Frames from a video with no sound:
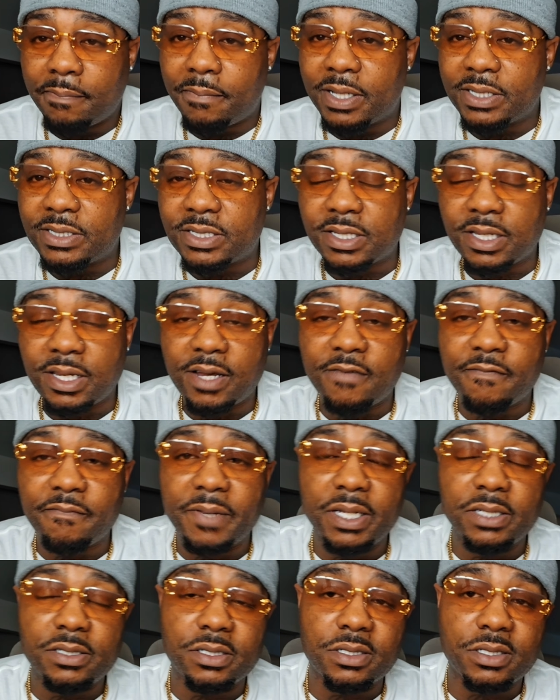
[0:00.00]
Much love,
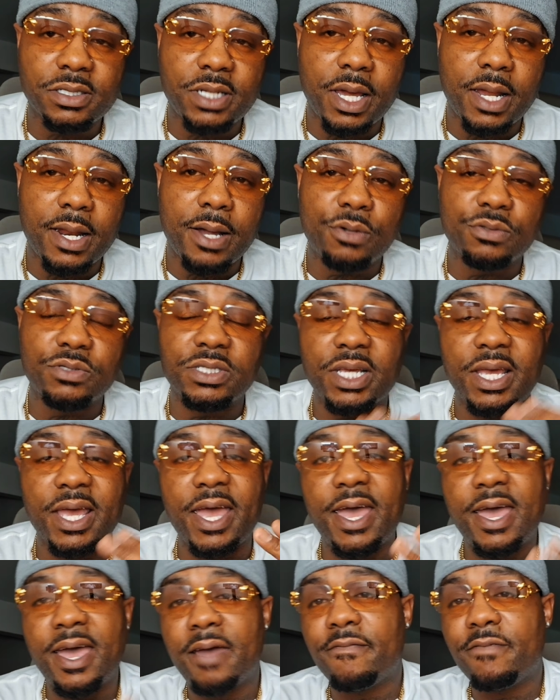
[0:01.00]
major shout out to
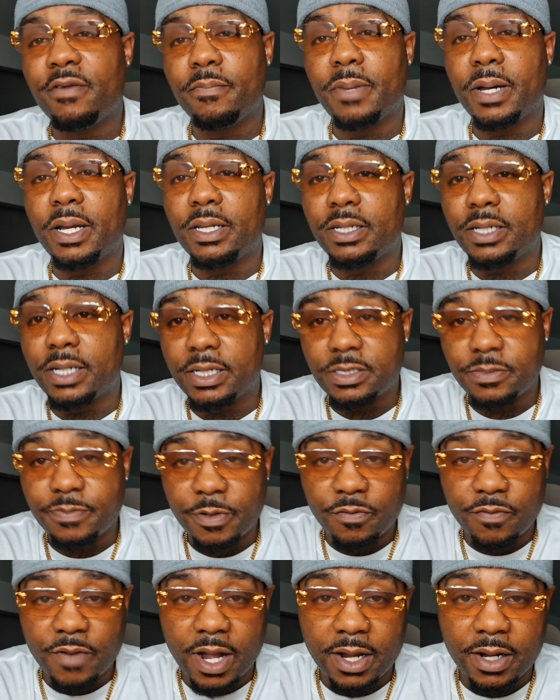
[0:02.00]
everybody that's
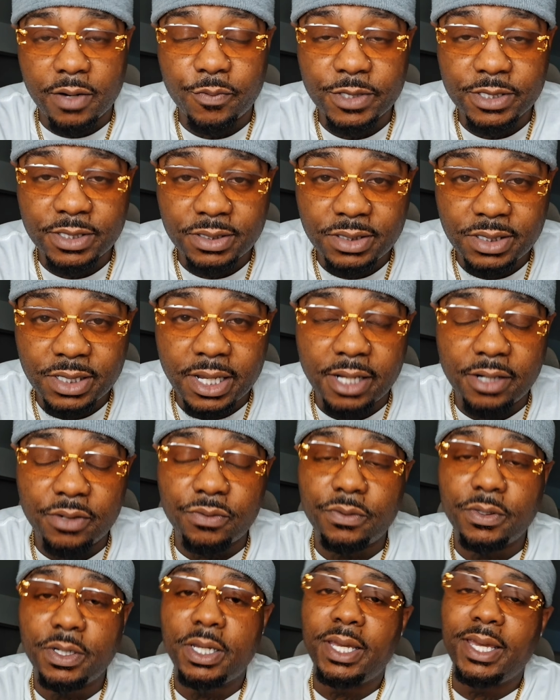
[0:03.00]
been rocking with the
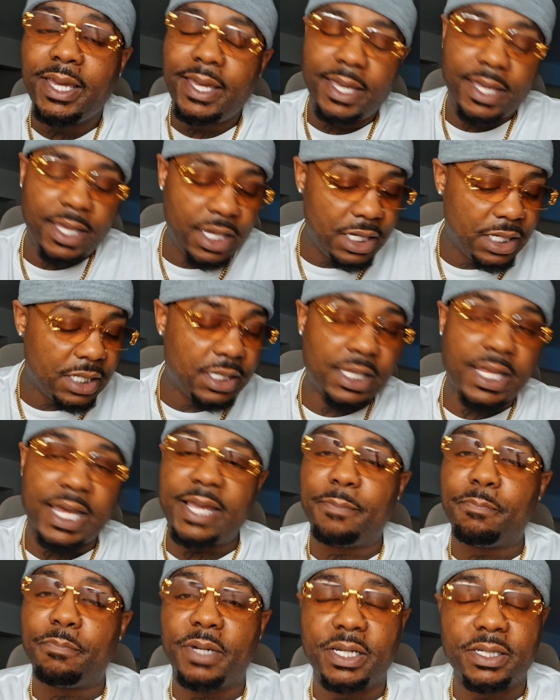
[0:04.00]
channel, hitting the
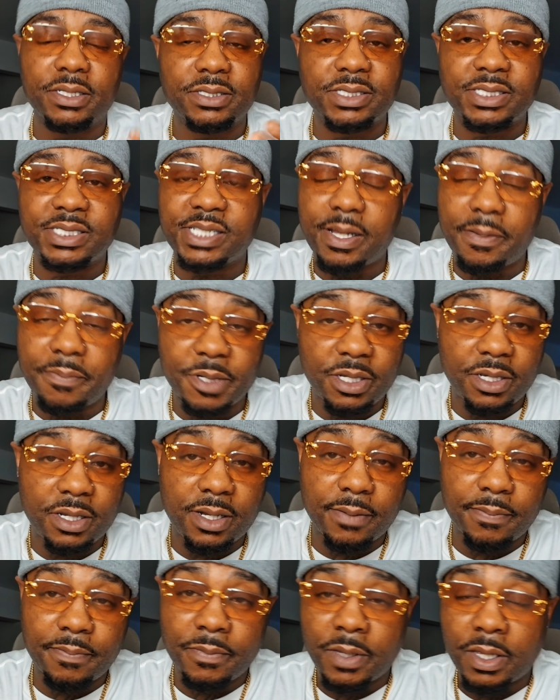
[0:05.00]
like button, subbing
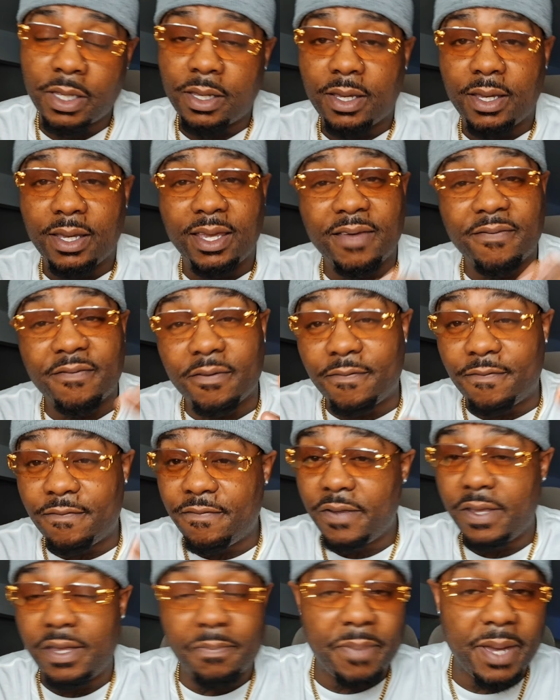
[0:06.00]
up, giving
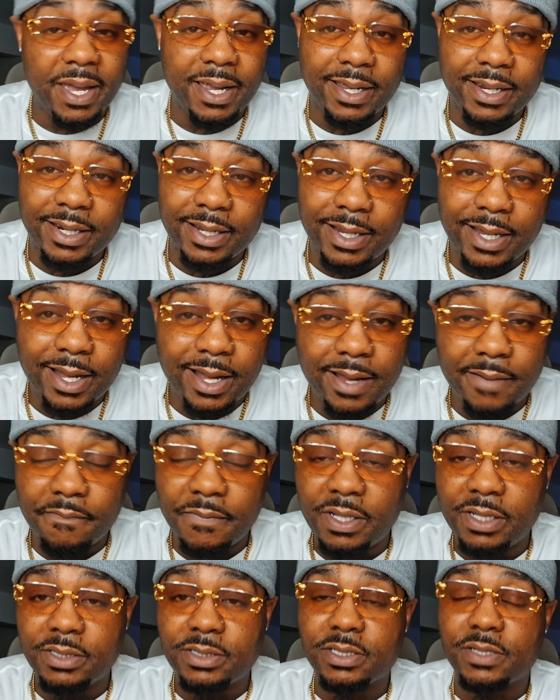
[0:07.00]
feedback in the
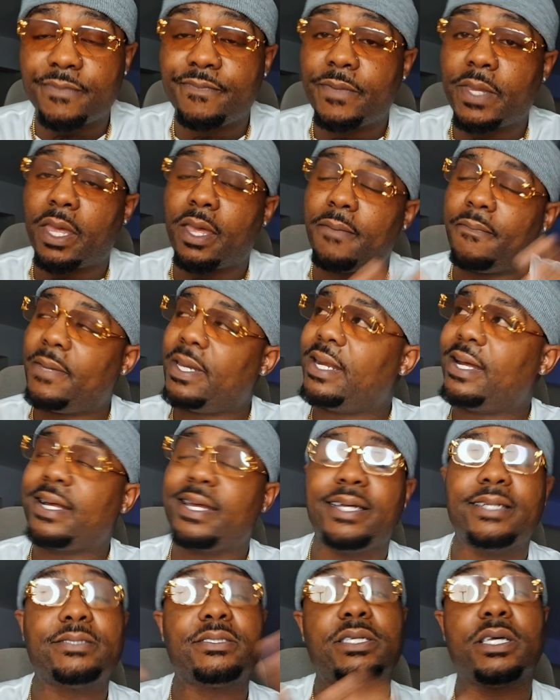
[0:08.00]
comments. Man, I
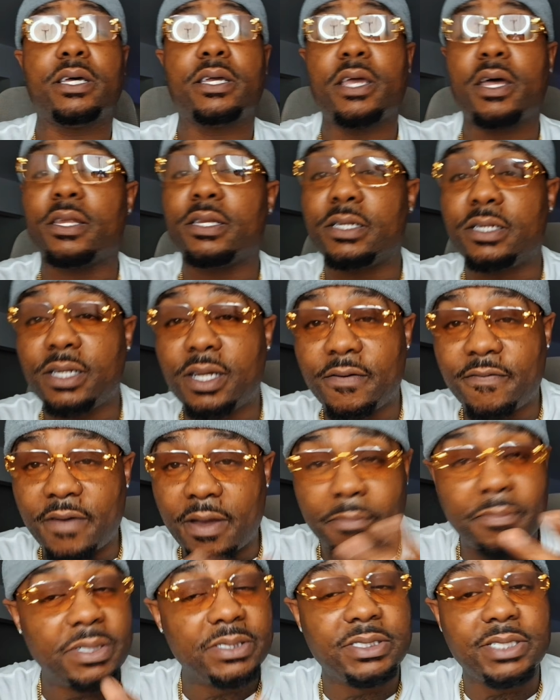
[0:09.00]
can't tell y'all enough
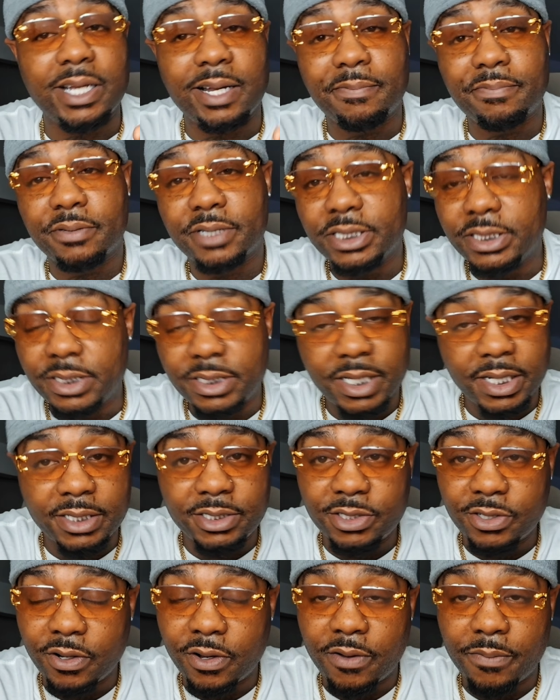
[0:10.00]
how much I
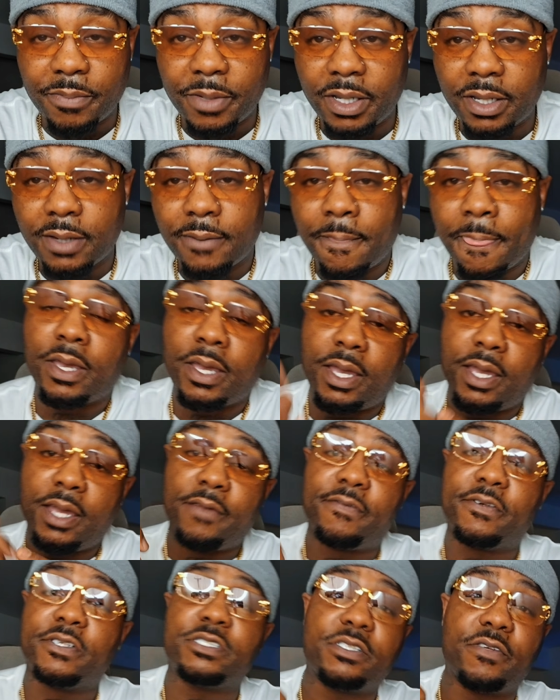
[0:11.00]
appreciate y'all, man.
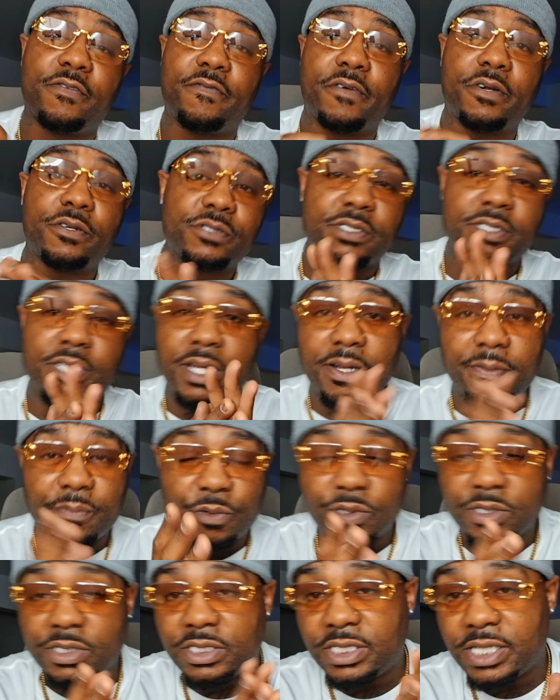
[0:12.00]
If it's your first time
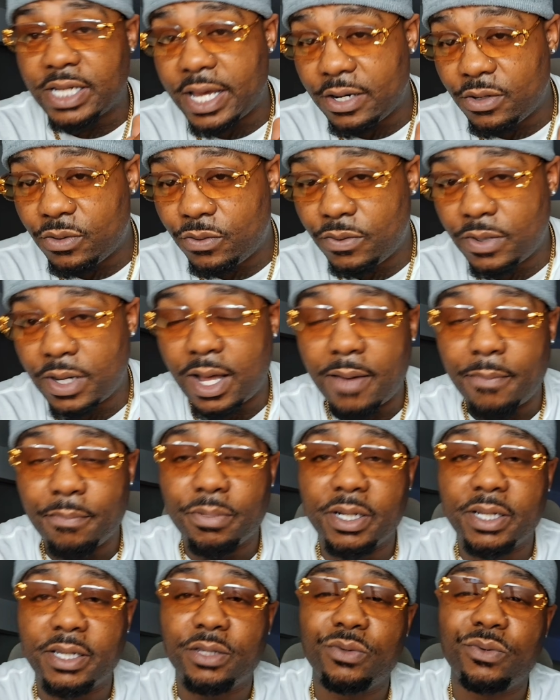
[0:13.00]
on the channel, I'm
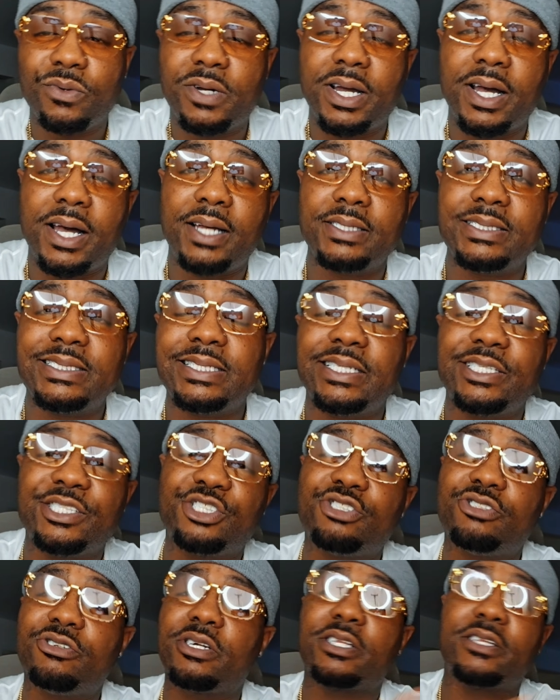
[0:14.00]
bringing you content
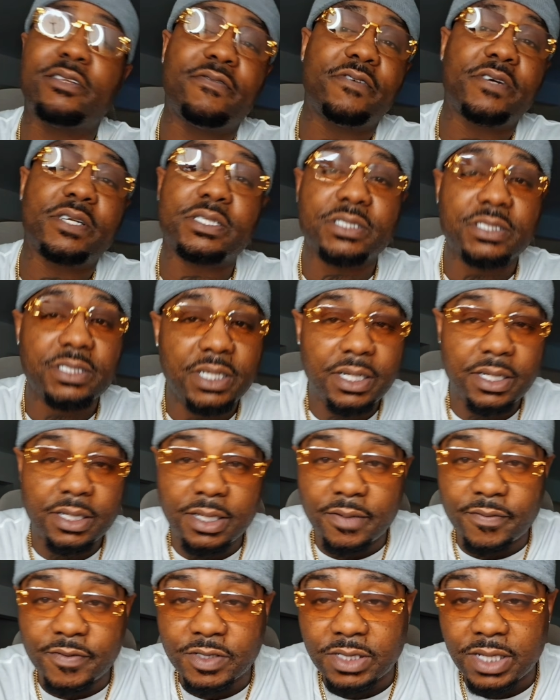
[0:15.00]
strictly for the sneaker
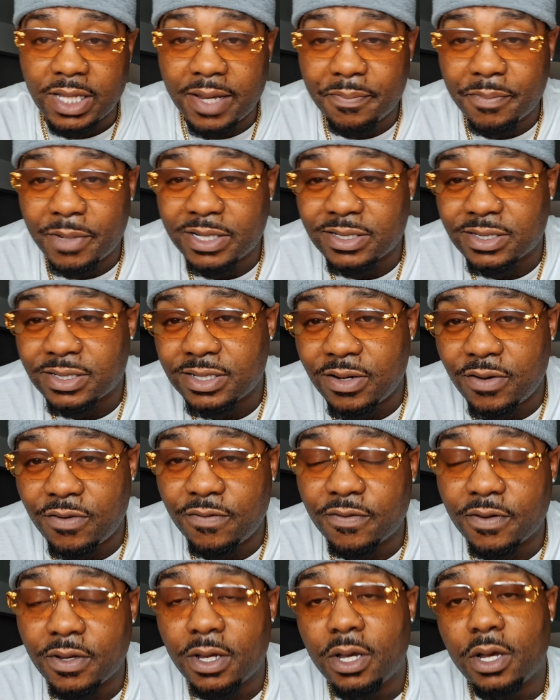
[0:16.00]
lovers like
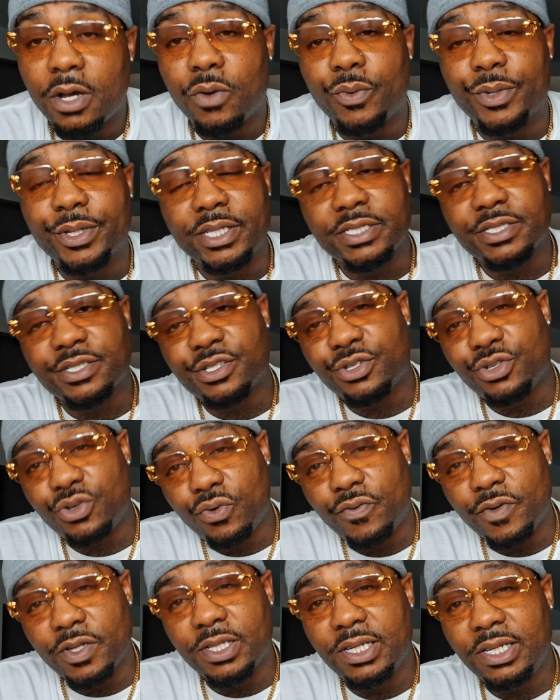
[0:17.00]
myself. Whether it's a new
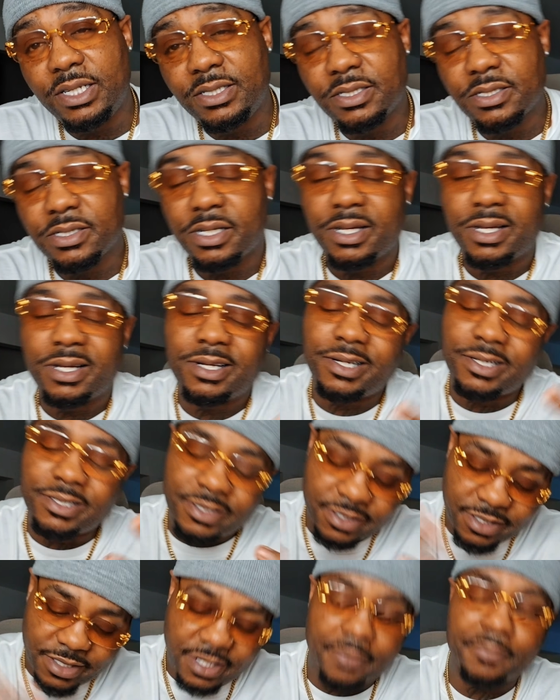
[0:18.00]
release or
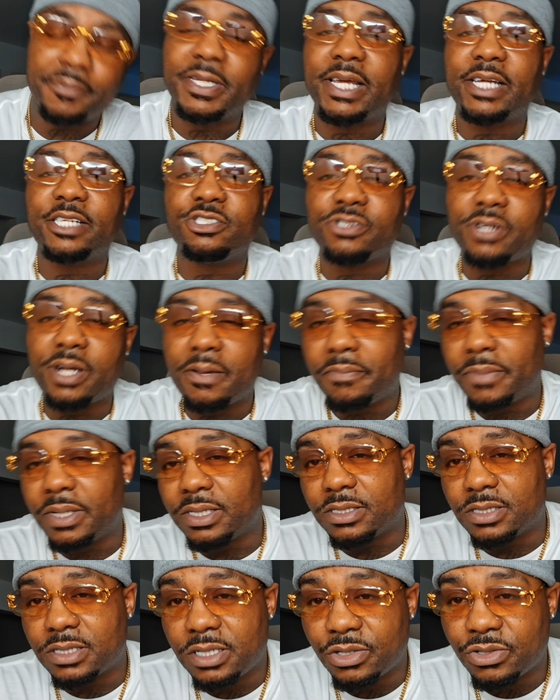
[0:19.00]
something that dropped but
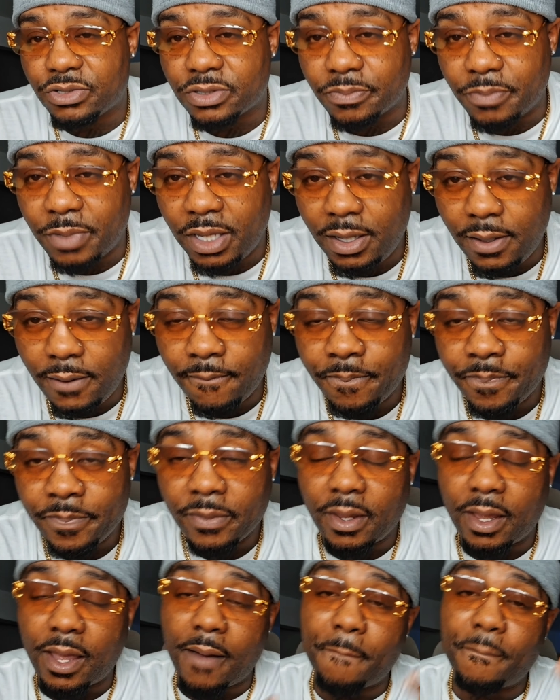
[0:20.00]
it's still some heat,
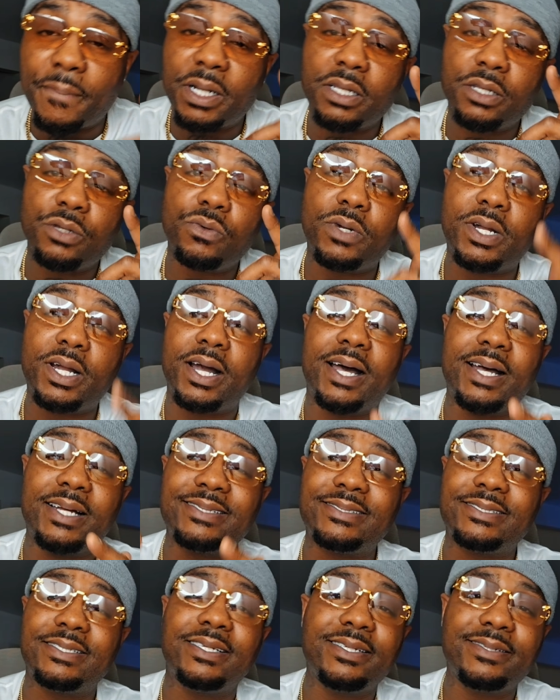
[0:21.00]
I'm bringing you
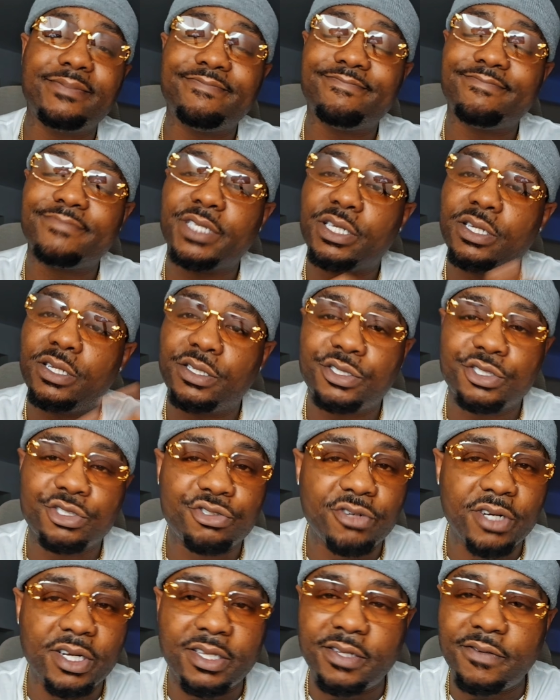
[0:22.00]
content
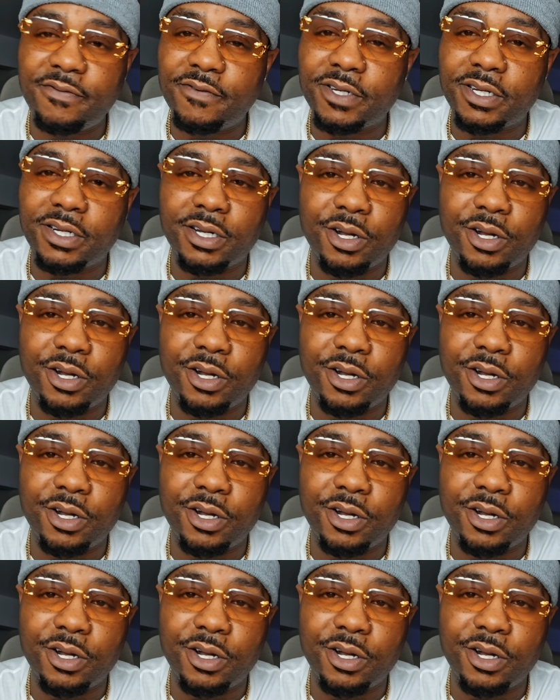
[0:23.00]
strictly for the